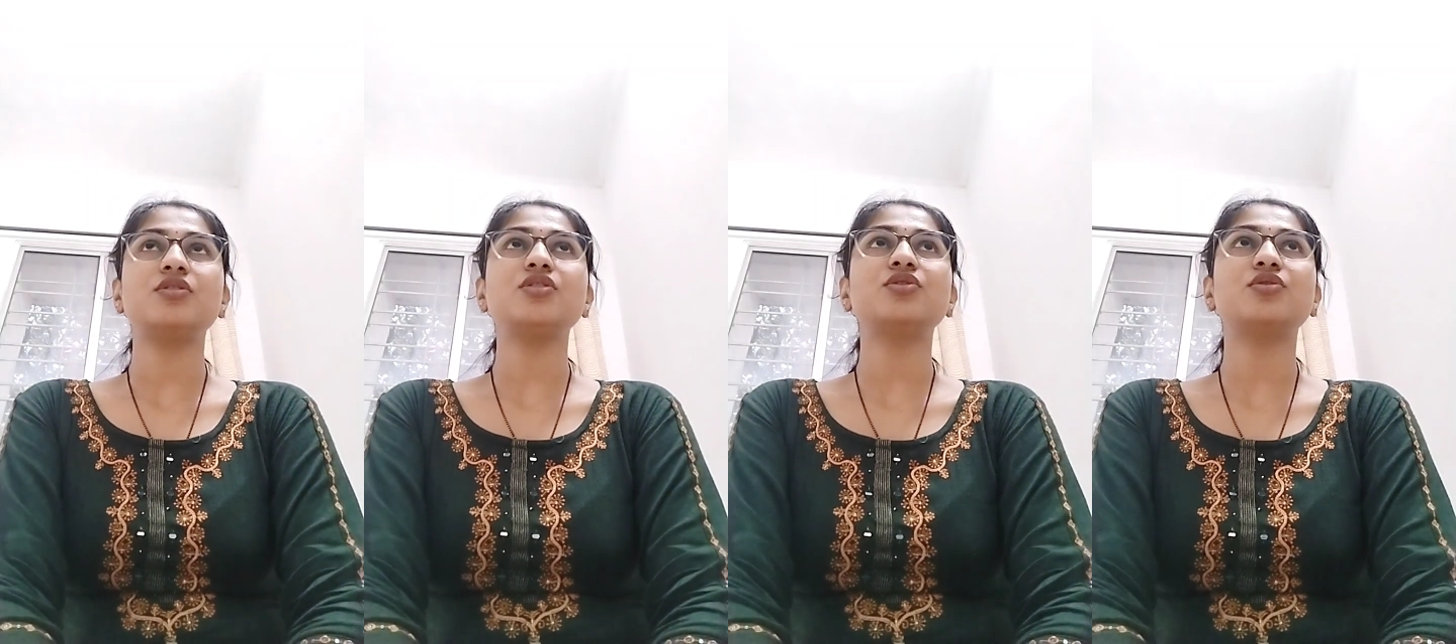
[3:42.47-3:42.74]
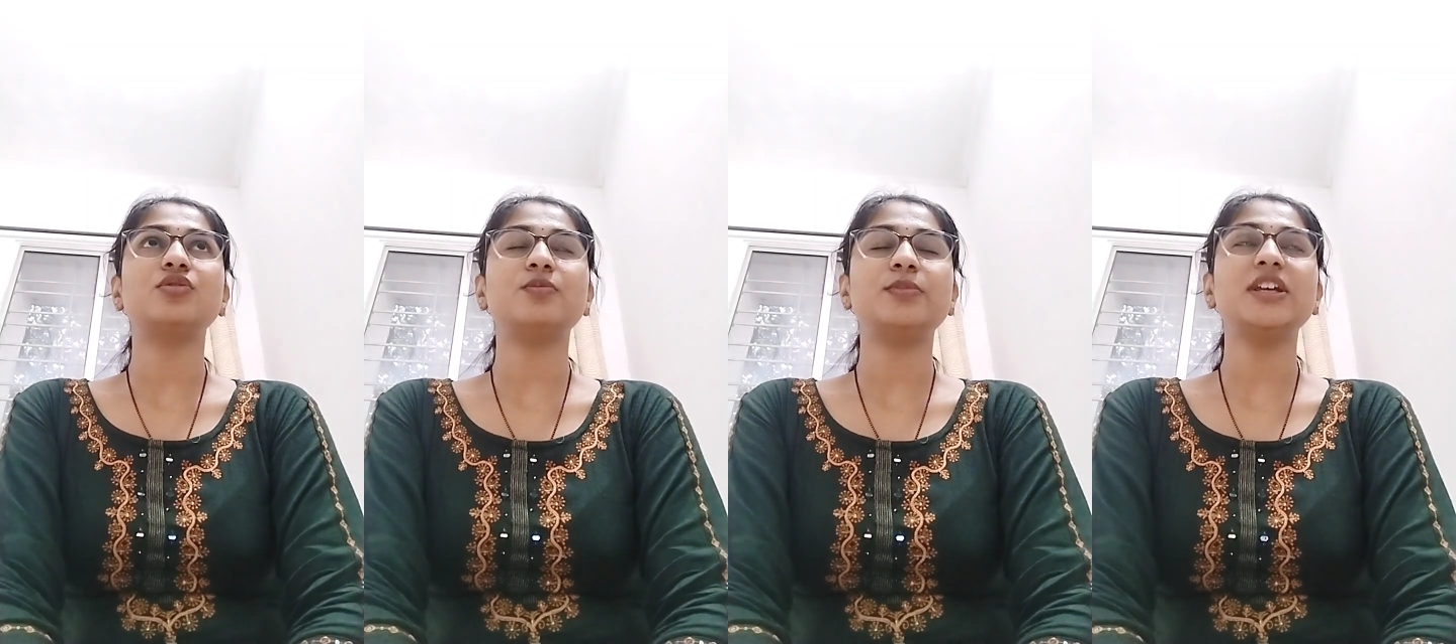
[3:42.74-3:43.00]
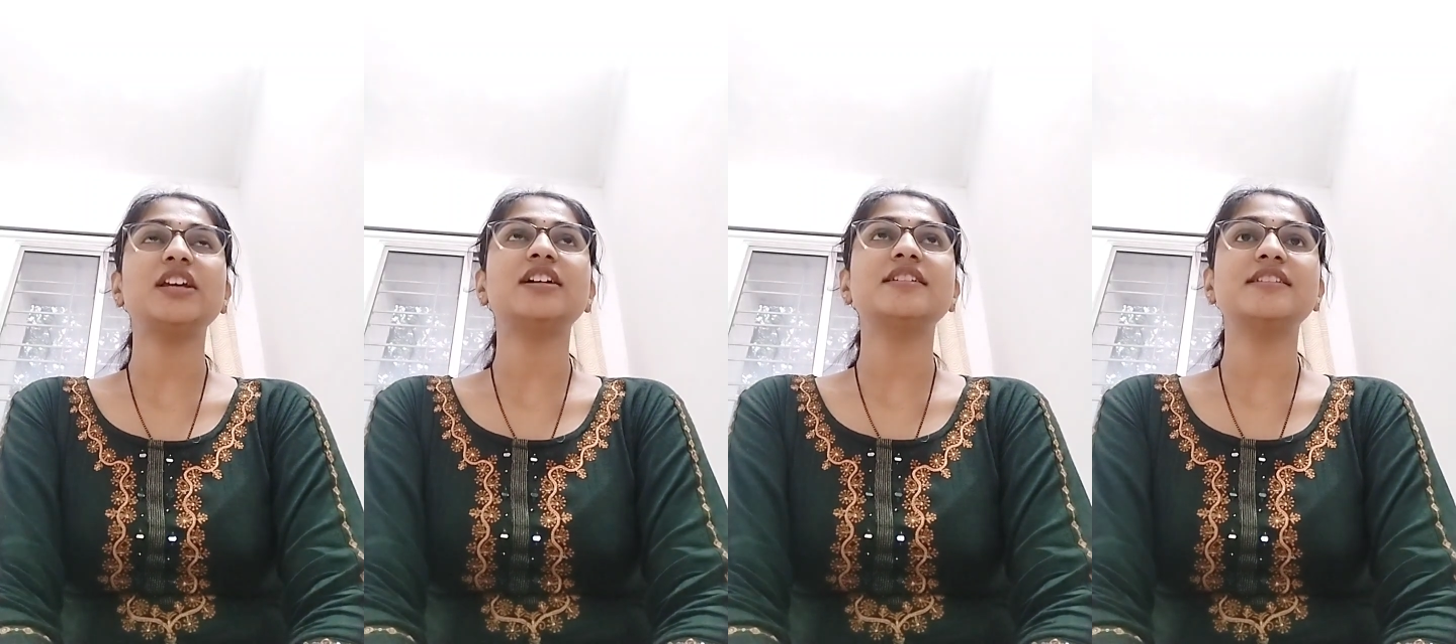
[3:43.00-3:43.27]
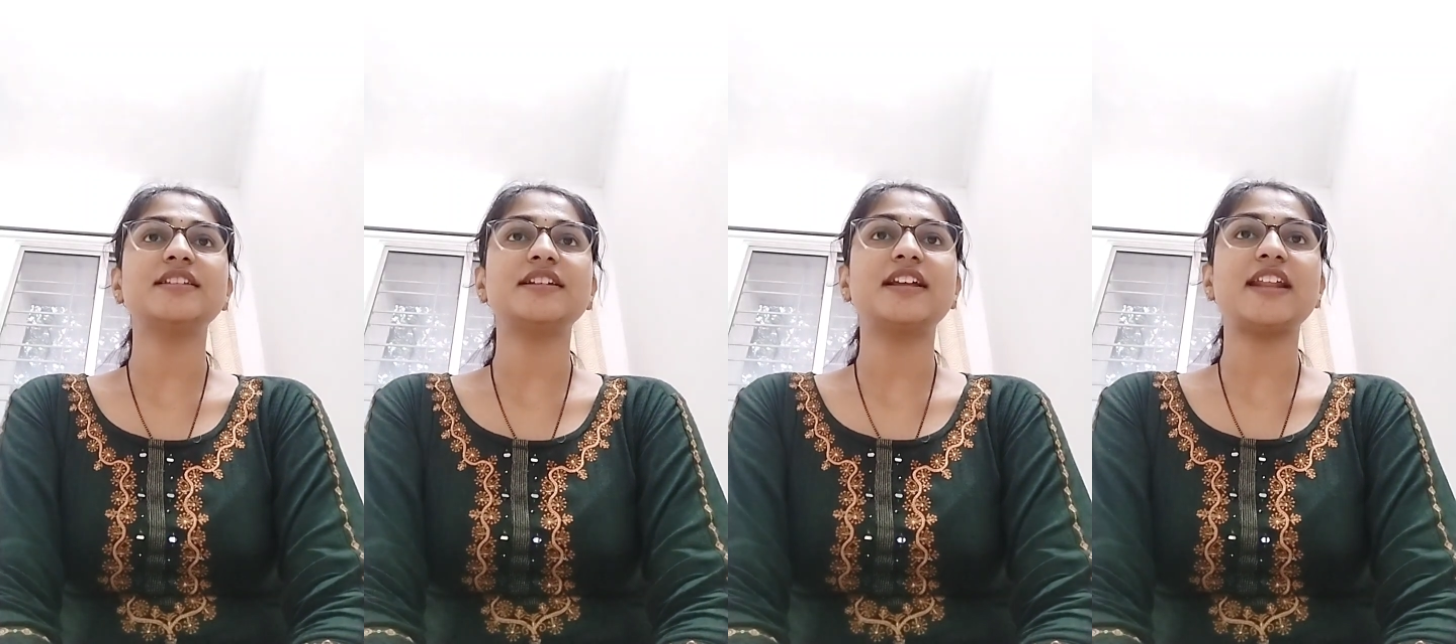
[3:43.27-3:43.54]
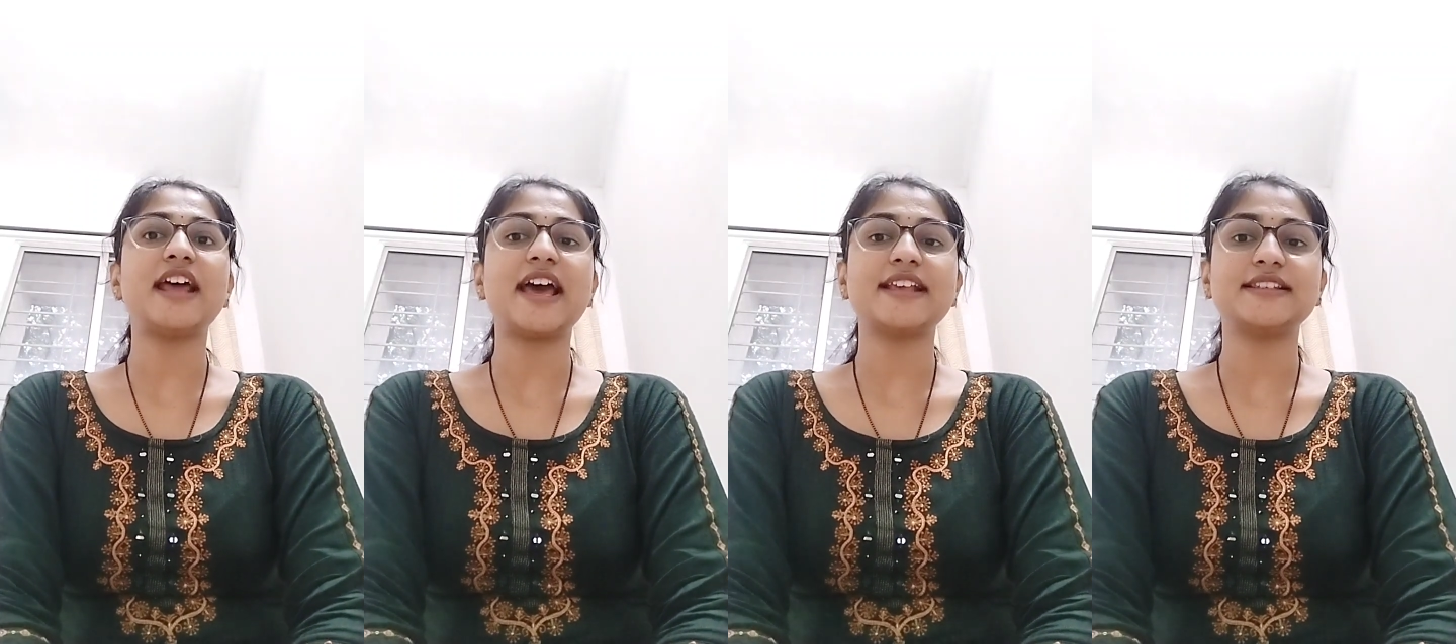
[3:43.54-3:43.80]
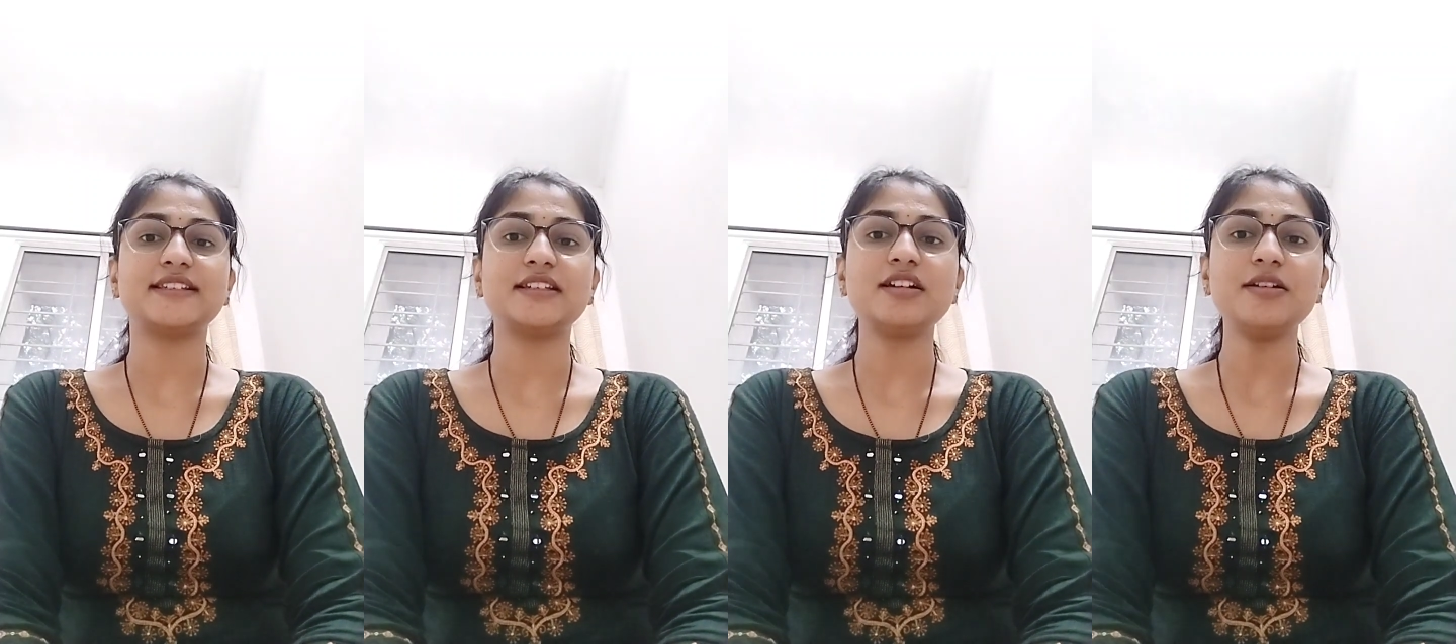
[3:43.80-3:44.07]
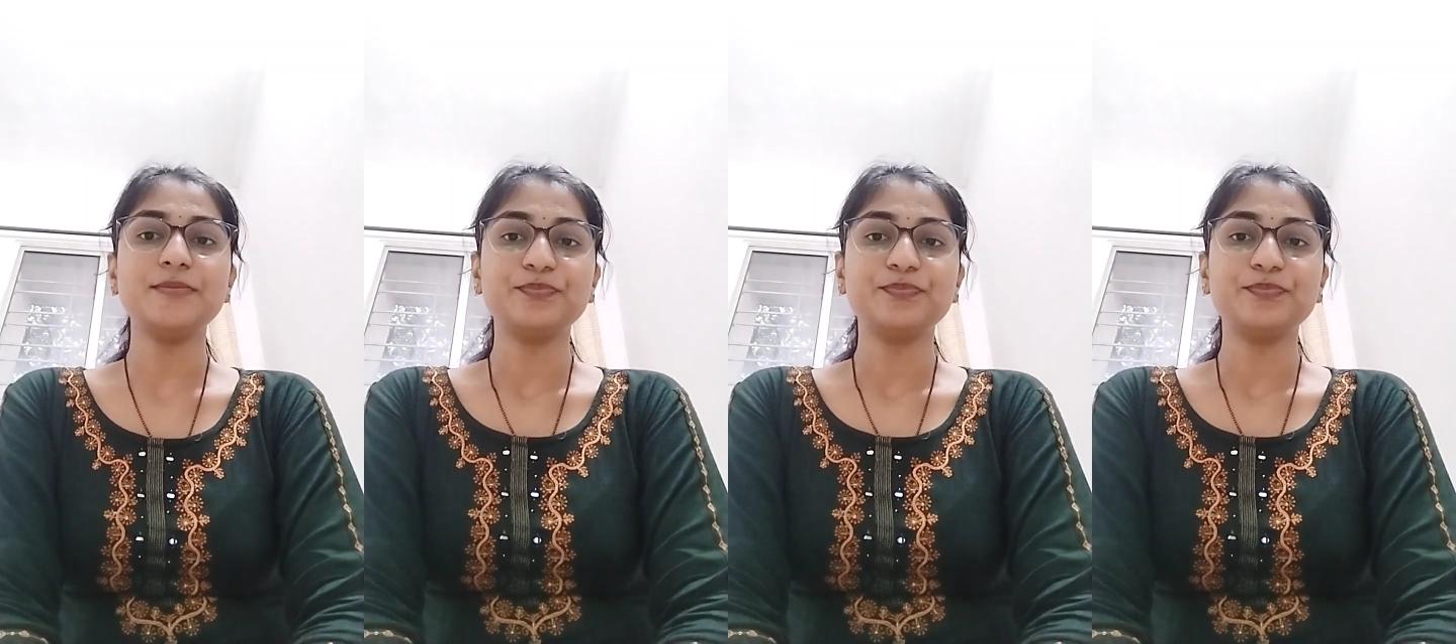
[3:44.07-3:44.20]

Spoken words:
should be considered as